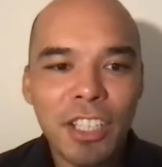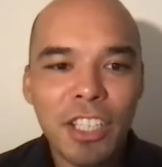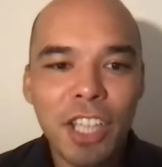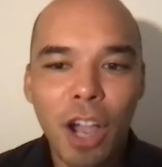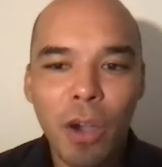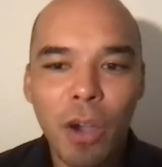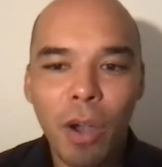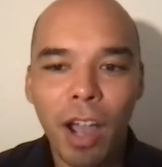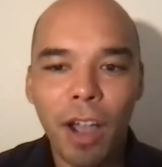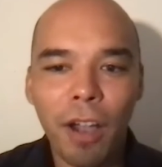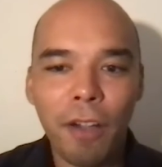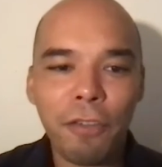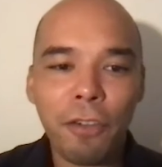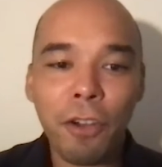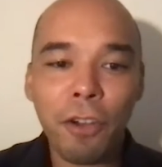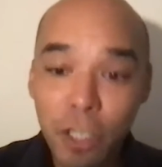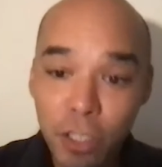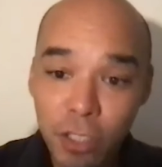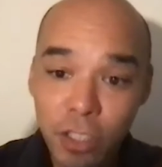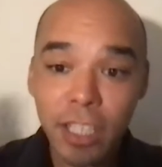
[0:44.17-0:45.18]
So
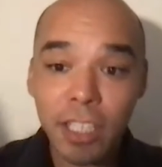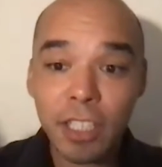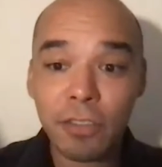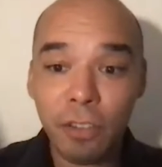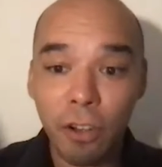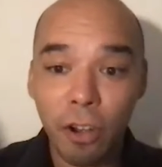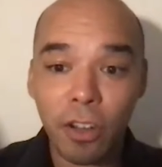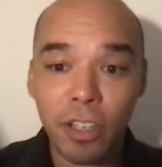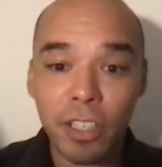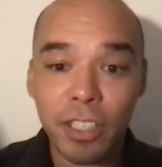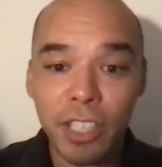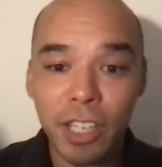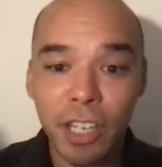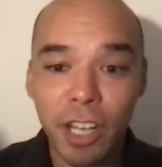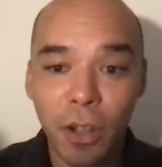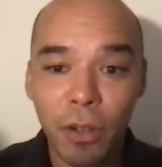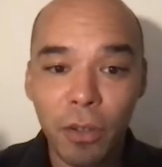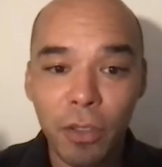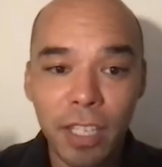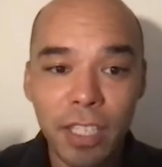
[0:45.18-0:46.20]
first things first,
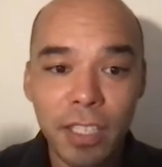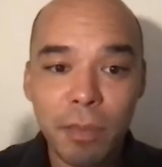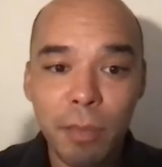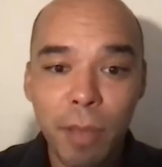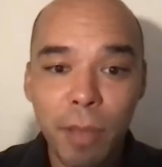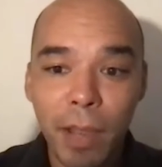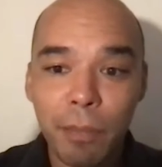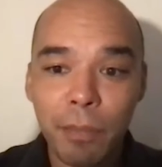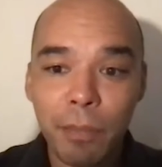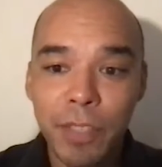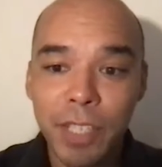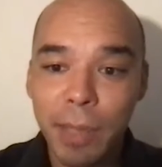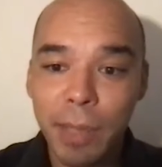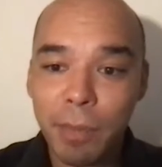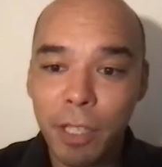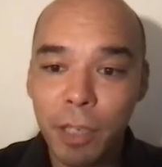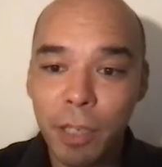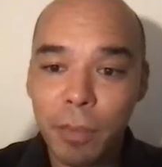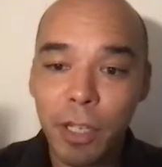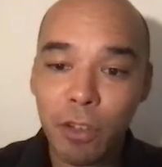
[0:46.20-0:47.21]
this might seem
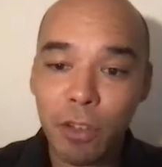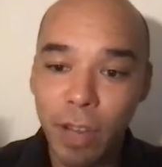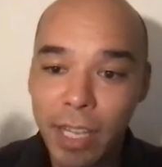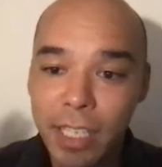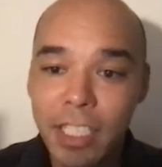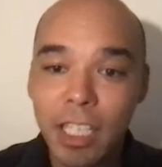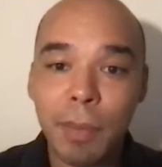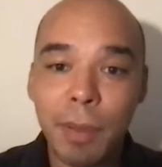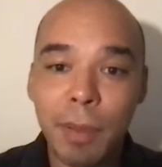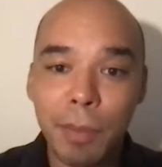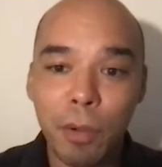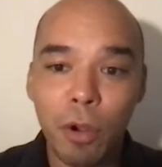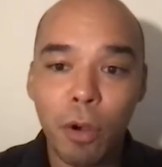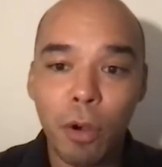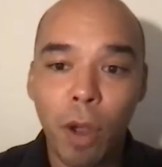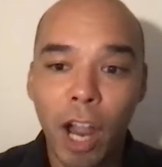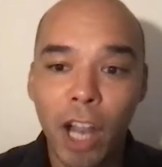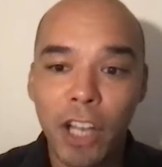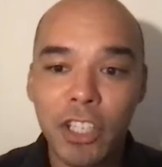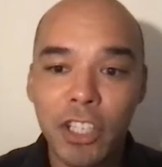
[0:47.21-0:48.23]
a little bit crazy to people who are
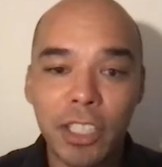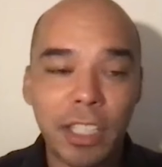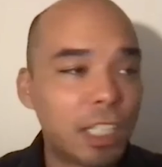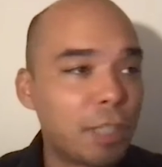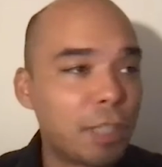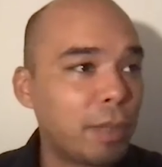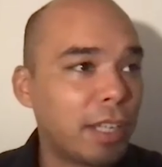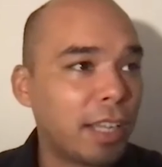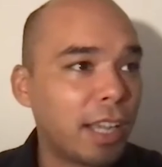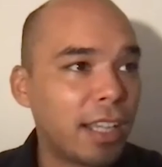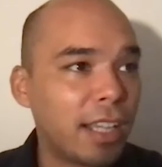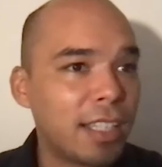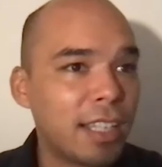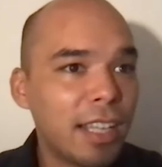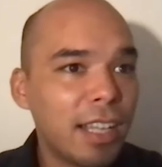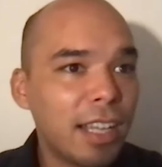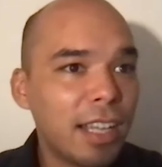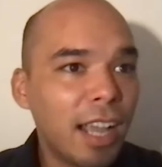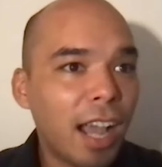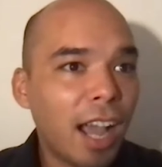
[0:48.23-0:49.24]
watching this because
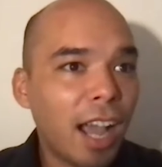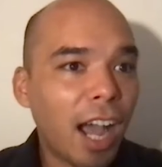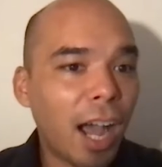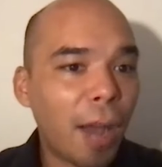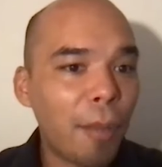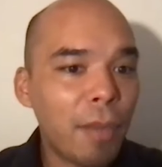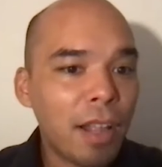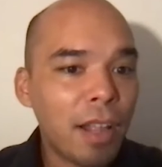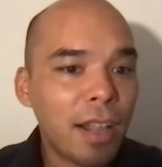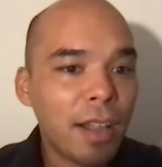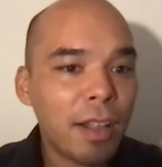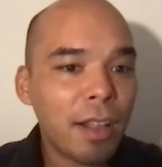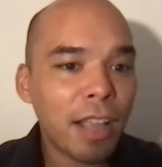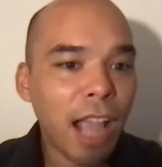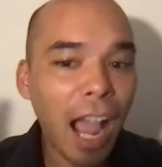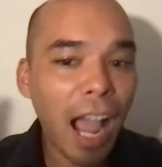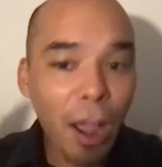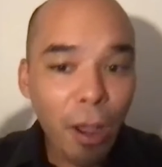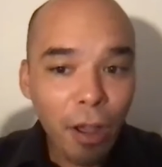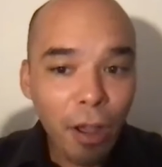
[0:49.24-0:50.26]
how
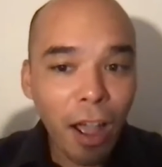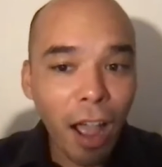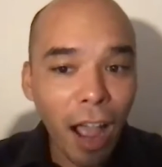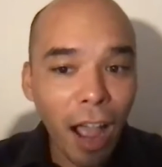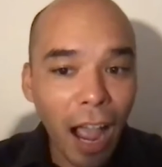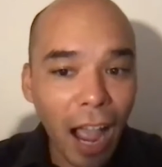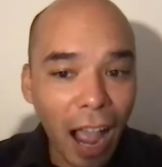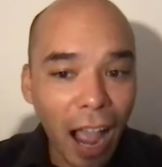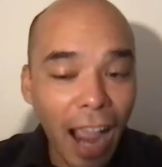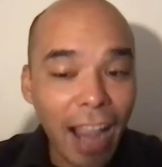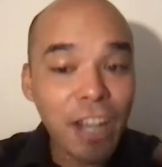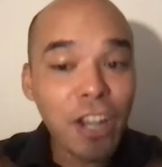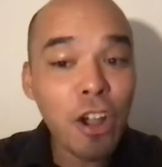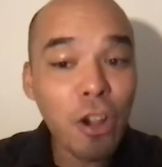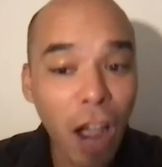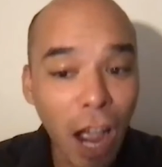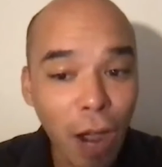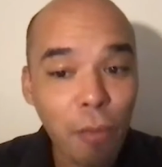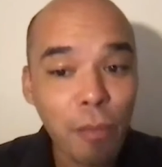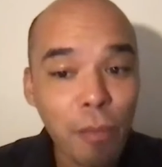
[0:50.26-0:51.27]
I
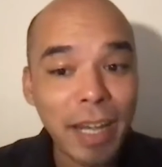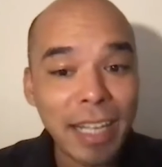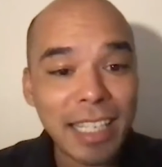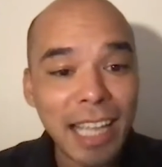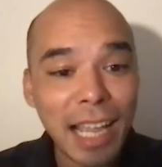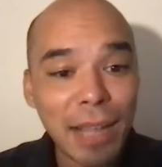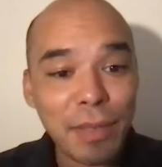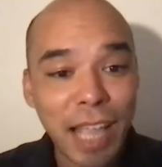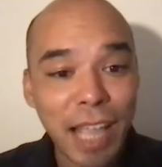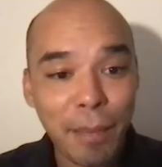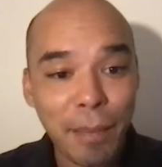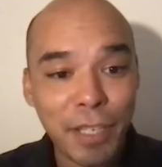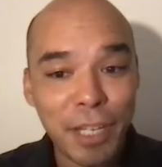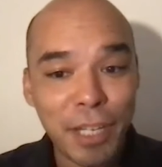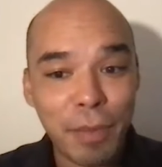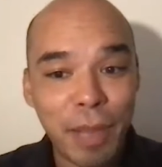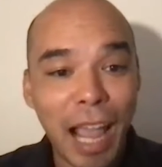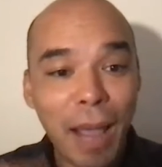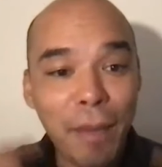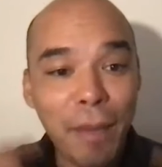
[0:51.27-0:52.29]
know how many times it happens to
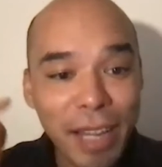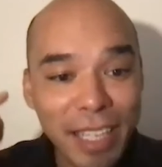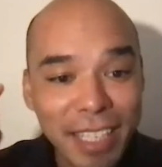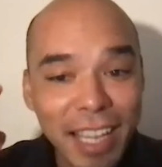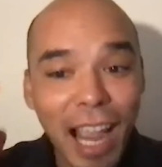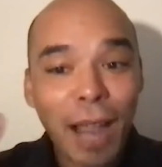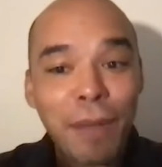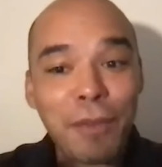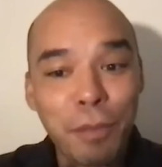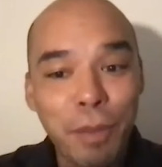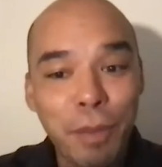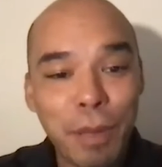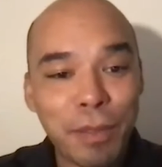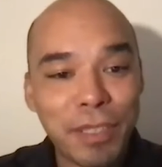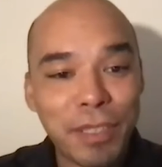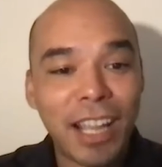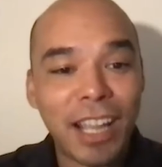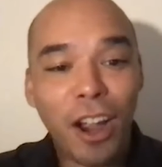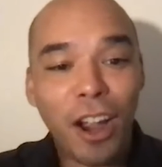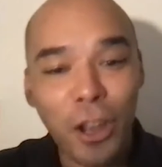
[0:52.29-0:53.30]
me. How many times do people
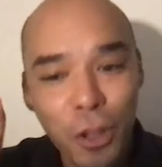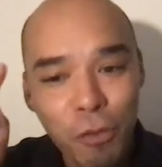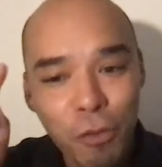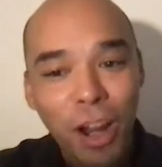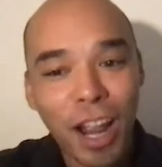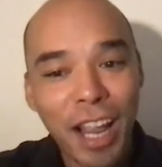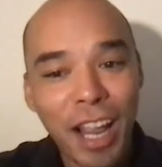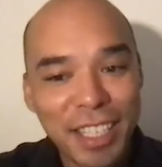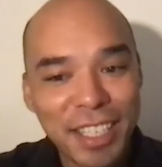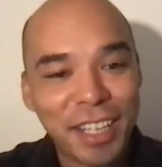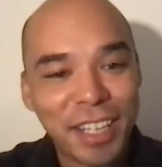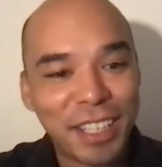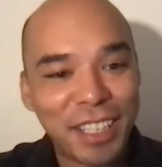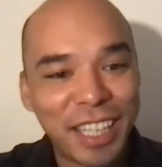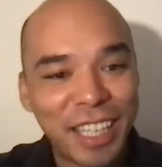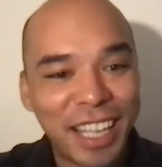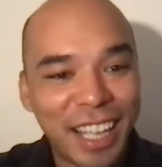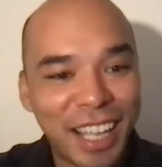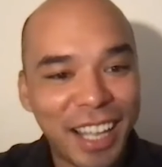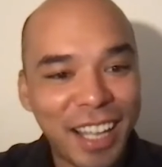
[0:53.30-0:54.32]
say, "Are you Ryan
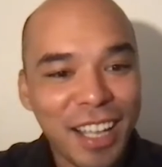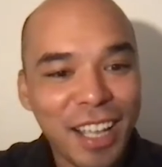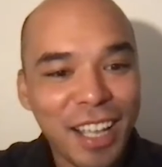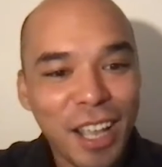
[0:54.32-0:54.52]
Sangalia?